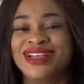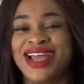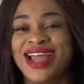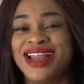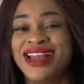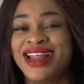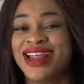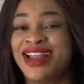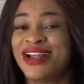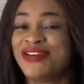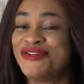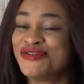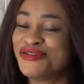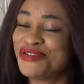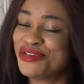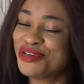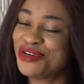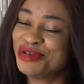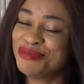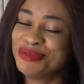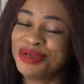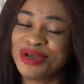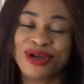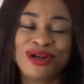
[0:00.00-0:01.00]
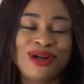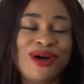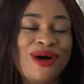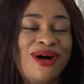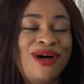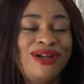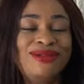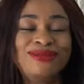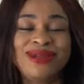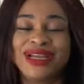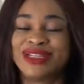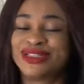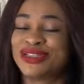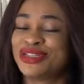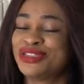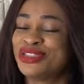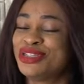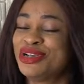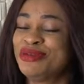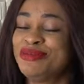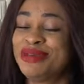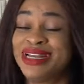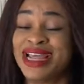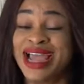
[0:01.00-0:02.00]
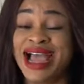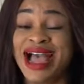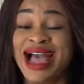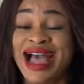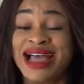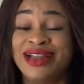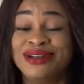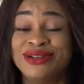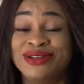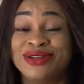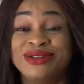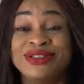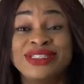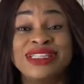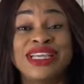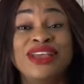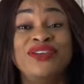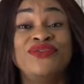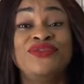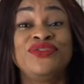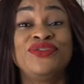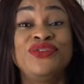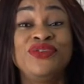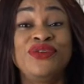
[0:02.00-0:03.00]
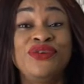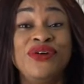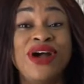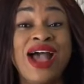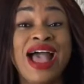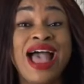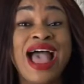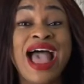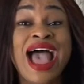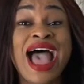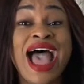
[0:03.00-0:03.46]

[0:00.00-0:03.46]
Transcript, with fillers: channel and follow me on all my social media handles if you